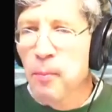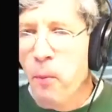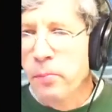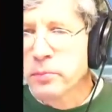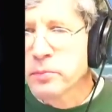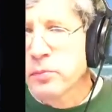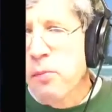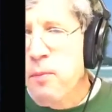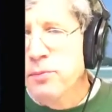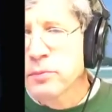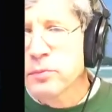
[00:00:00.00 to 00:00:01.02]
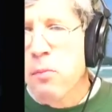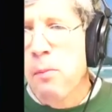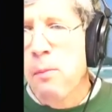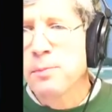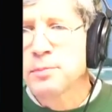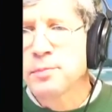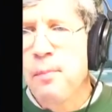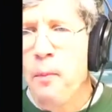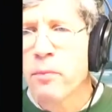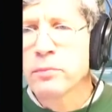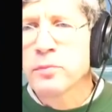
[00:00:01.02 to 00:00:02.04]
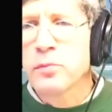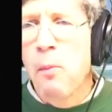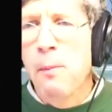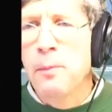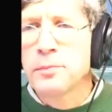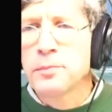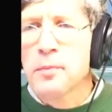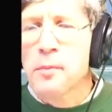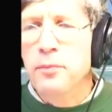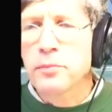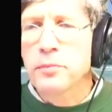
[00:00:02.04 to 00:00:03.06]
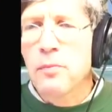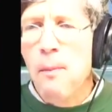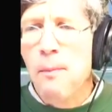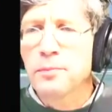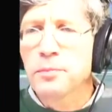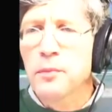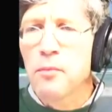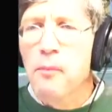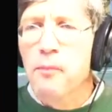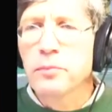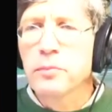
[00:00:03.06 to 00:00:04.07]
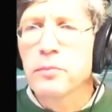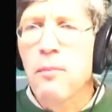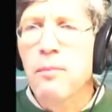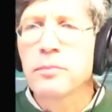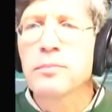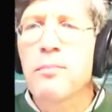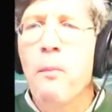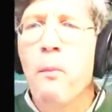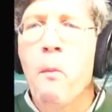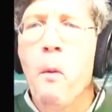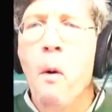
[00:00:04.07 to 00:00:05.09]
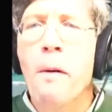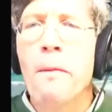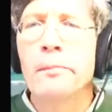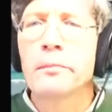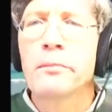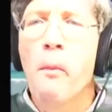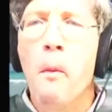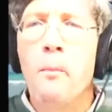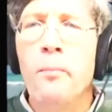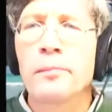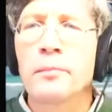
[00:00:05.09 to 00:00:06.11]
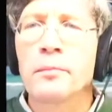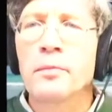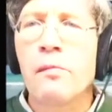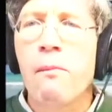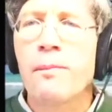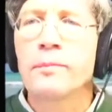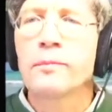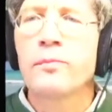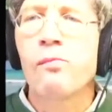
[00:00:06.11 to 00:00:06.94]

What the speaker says: Yes, it is, but it's a modern wire. No, it's original terminals because they're the same size.